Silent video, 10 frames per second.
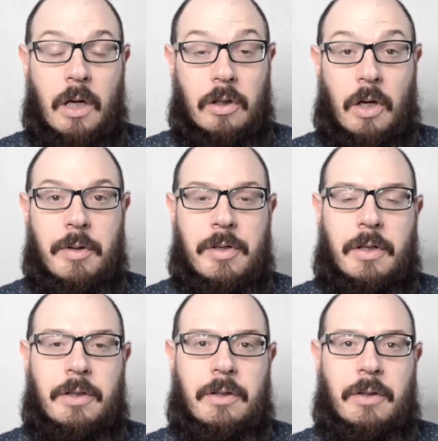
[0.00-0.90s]
Norwich,
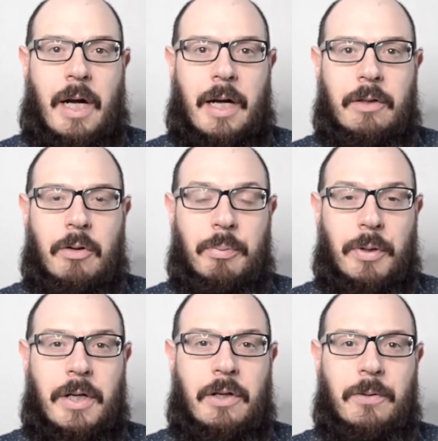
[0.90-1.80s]
on the other hand, are in
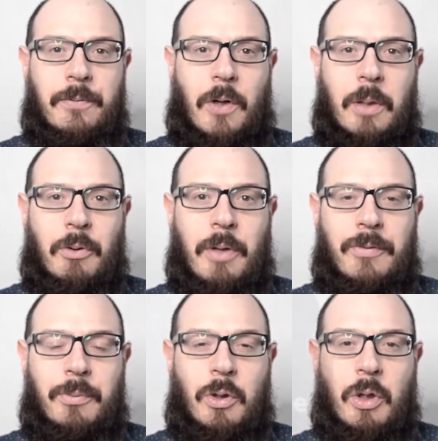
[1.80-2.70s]
pretty good form away
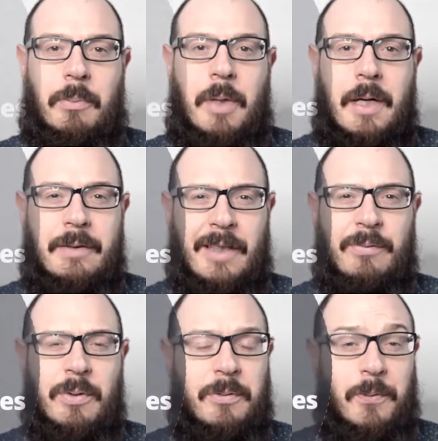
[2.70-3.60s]
from home.
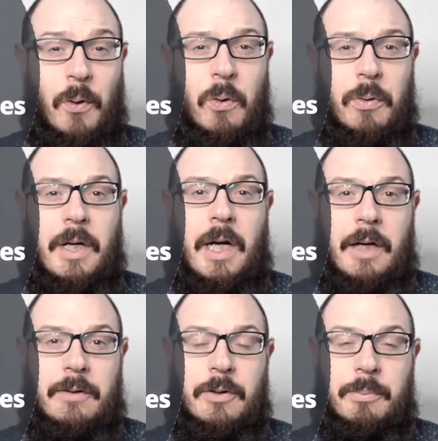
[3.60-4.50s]
They've won four
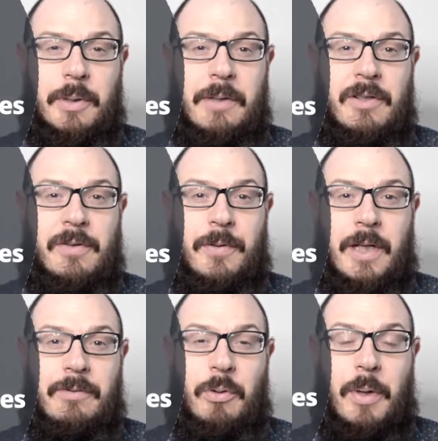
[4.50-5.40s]
out of their previous
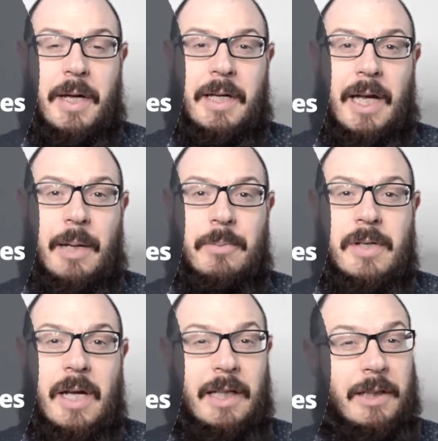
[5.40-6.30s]
five away
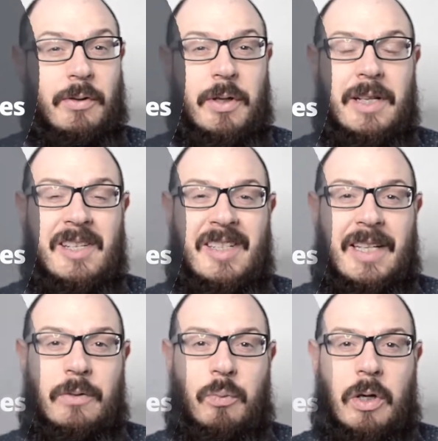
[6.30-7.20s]
games, and they've only
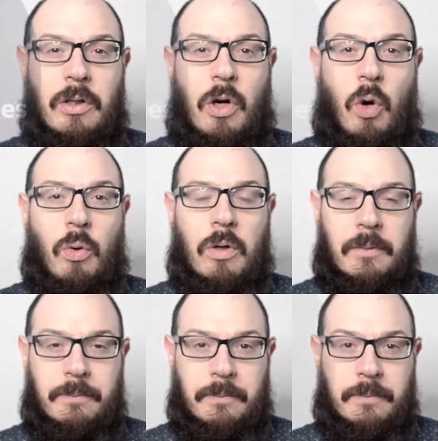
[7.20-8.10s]
conceded one goal.
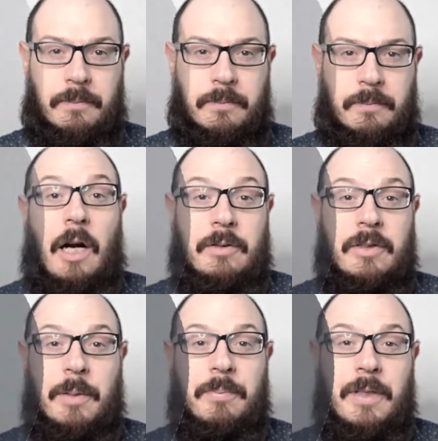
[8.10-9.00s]
Our
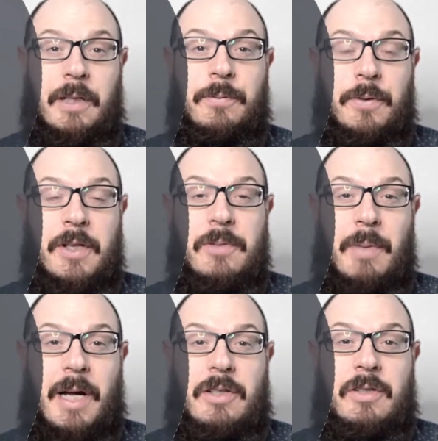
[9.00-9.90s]
tip then for this
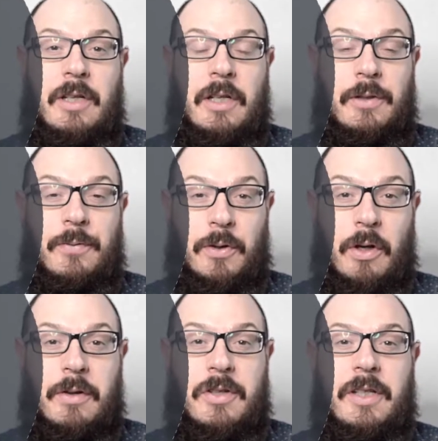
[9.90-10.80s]
match is for
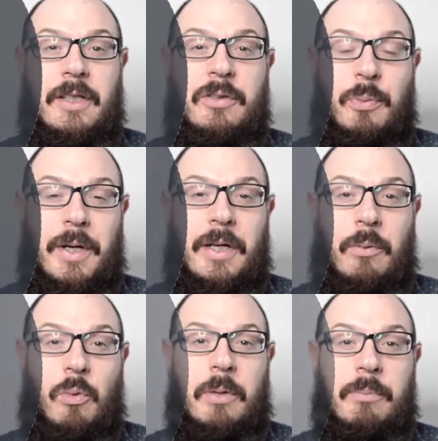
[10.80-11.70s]
Norwich City to win
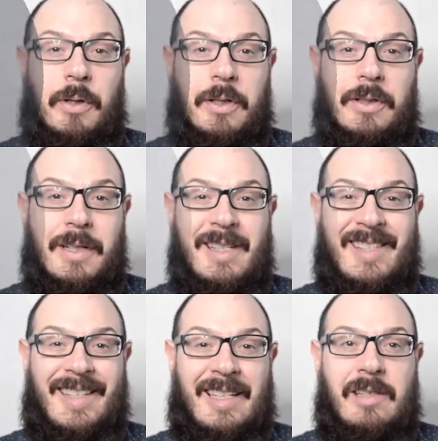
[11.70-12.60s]
at
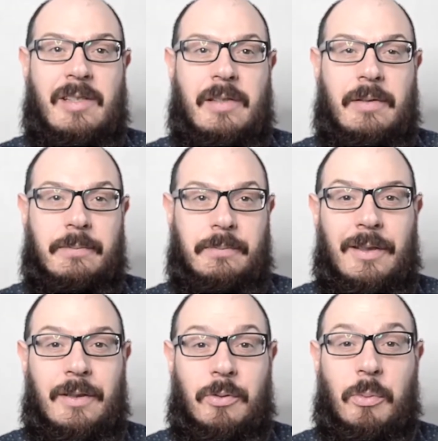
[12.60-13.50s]
1.96.
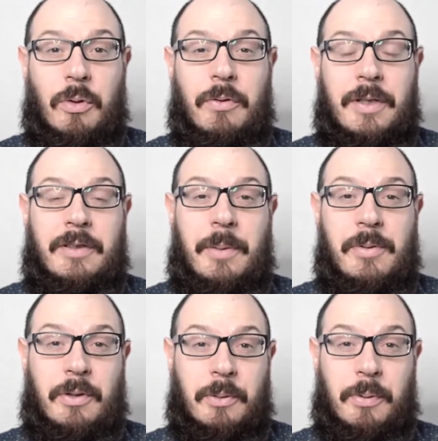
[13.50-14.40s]
For more great
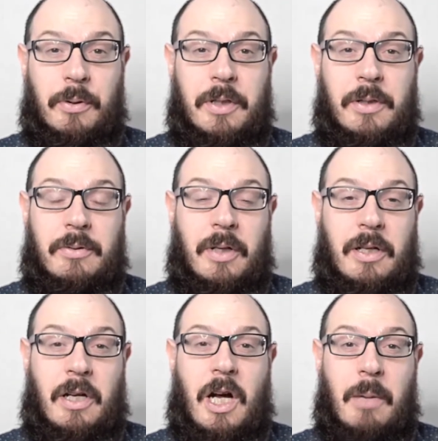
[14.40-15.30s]
tips, go to
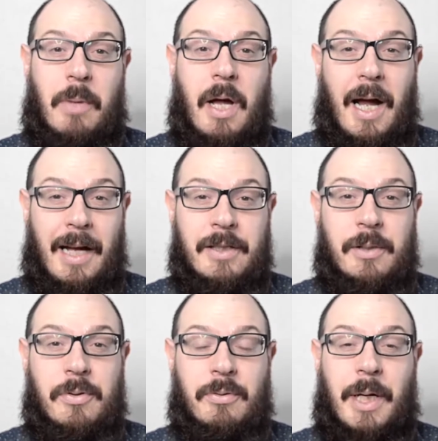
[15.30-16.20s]
protipster.com and
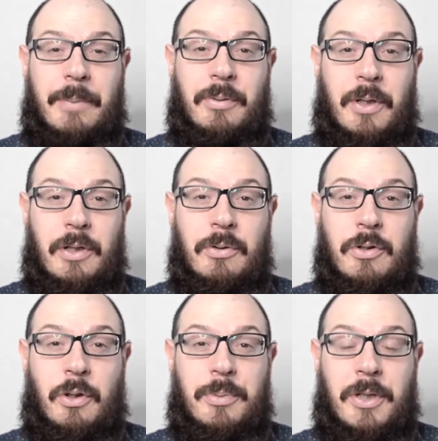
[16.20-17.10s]
subscribe to our
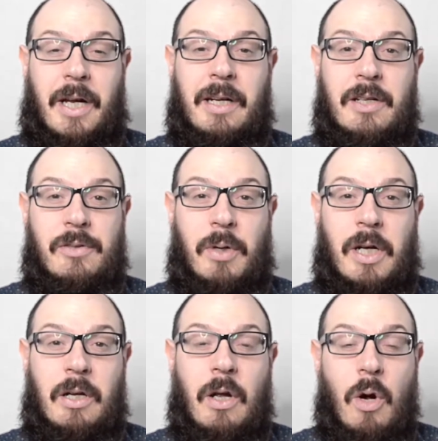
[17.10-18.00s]
YouTube channel as
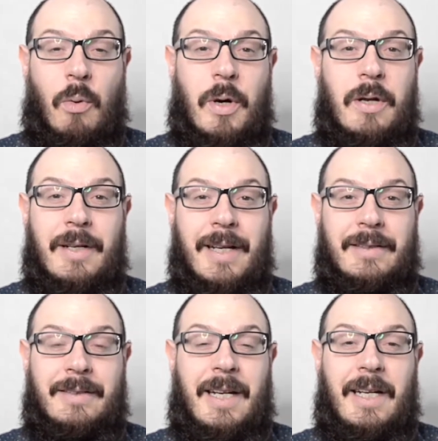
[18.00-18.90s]
well, where you'll
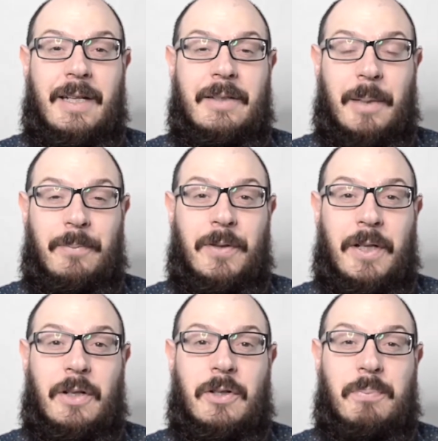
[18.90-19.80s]
get daily tip
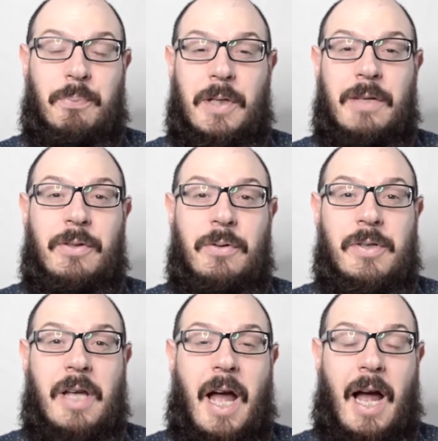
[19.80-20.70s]
videos,
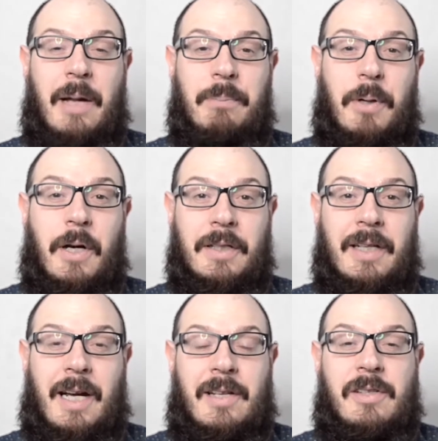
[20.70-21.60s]
previews and
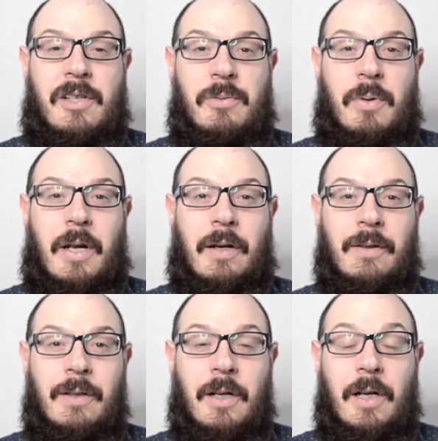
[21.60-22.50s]
podcasts as well.
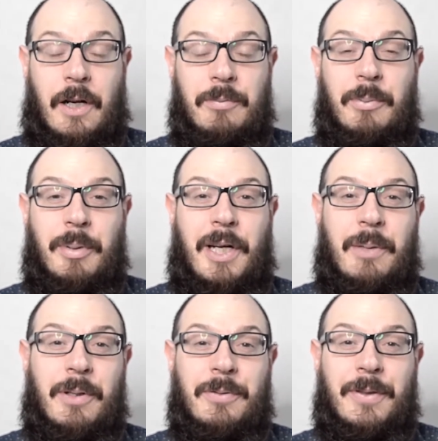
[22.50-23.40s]
I've been
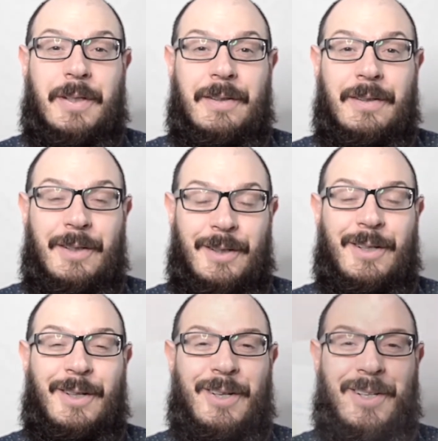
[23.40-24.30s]
Paddy Murphy.
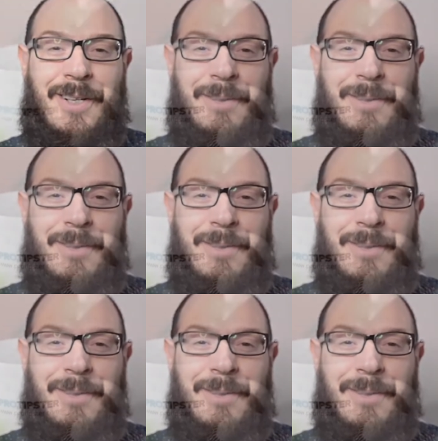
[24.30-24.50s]
Good luck!